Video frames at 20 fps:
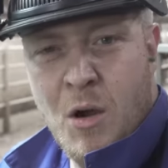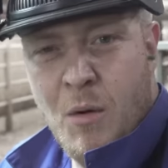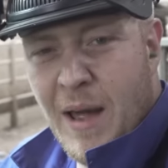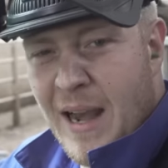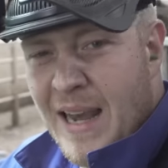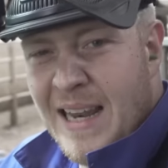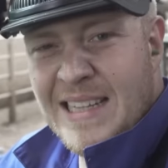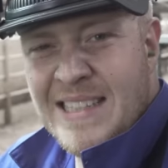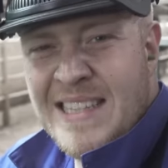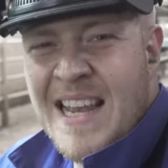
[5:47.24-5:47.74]

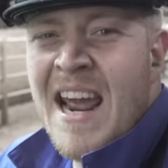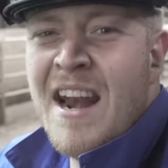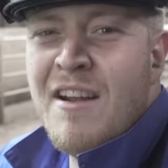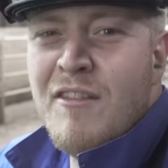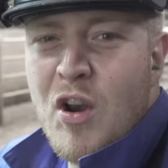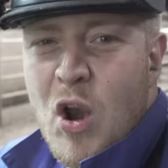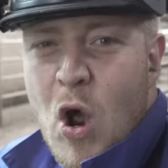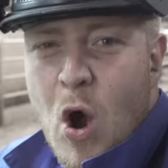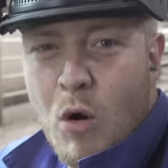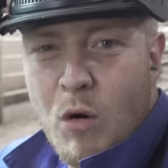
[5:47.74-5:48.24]
Well, it's kind of
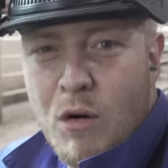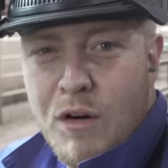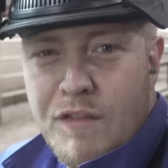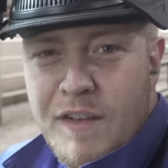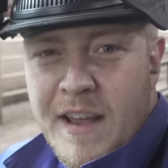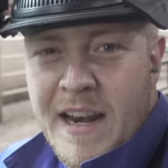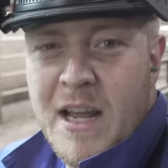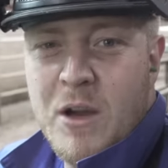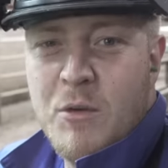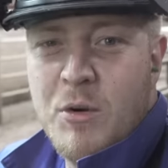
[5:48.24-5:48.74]
an awkward
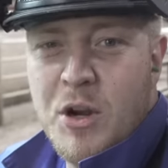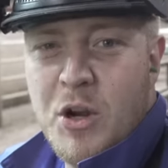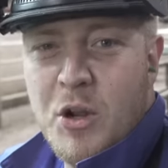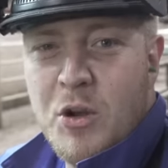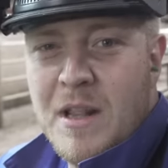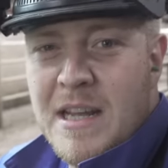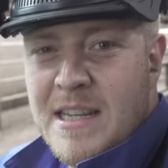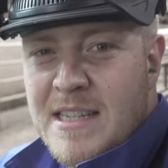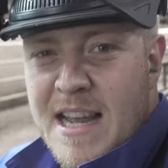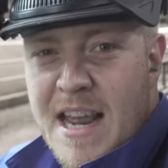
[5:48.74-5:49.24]
video to
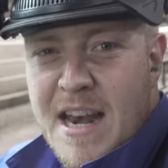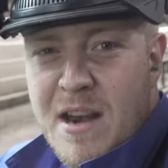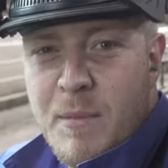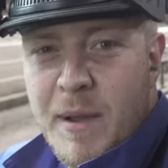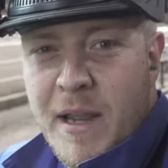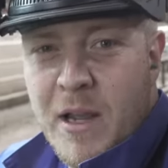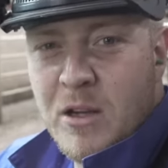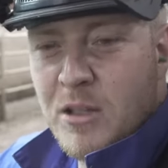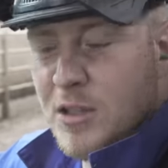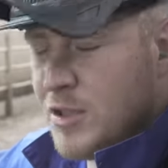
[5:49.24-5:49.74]
do this in
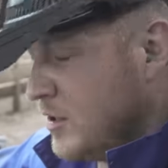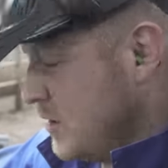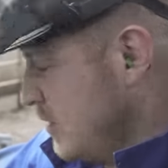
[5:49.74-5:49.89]
because